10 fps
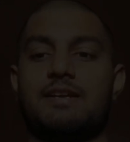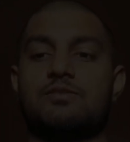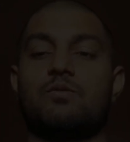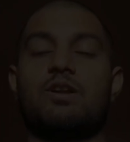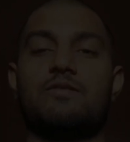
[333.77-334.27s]
Right.
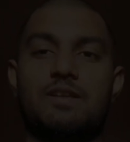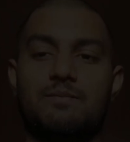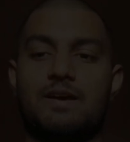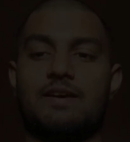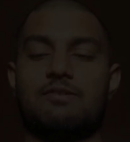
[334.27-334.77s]
So one of
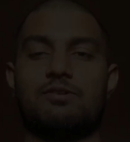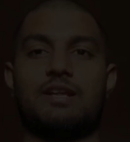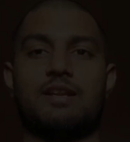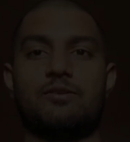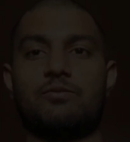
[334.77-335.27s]
them I could
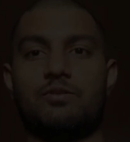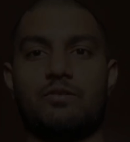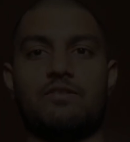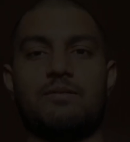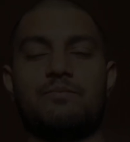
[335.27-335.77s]
tell you,
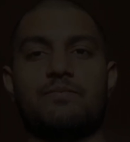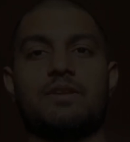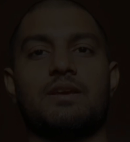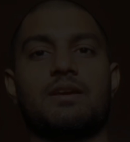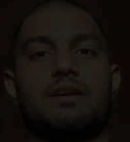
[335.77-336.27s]
few of them,
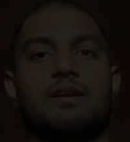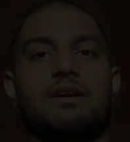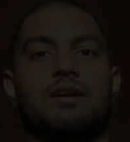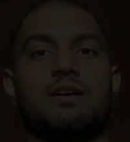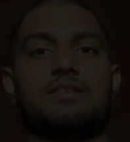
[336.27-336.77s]

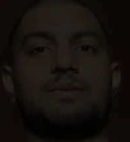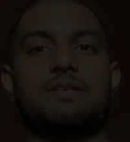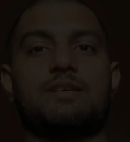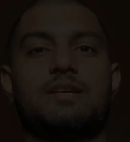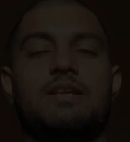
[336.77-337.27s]
is
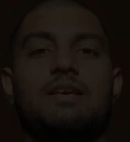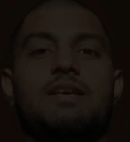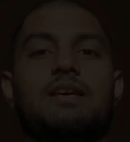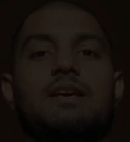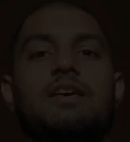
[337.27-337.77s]

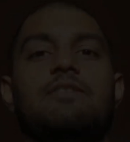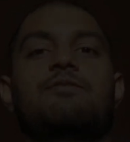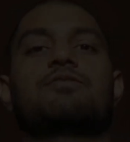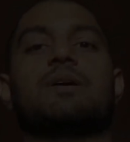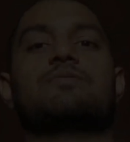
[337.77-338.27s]
basically
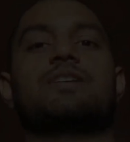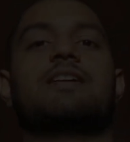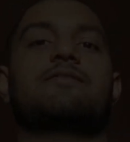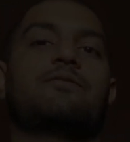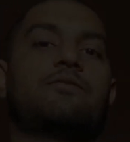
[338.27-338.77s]
if you
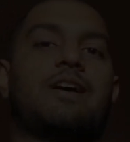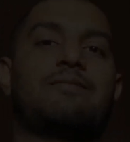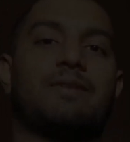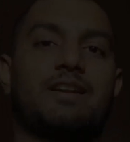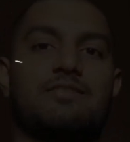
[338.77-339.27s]
subtract
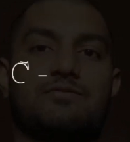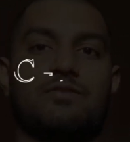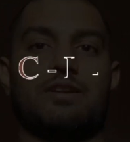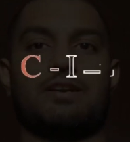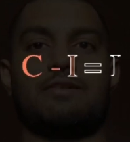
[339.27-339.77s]
5 minus
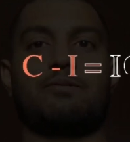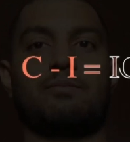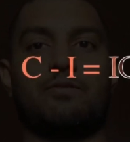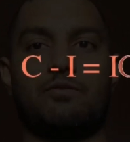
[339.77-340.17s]
1, it will be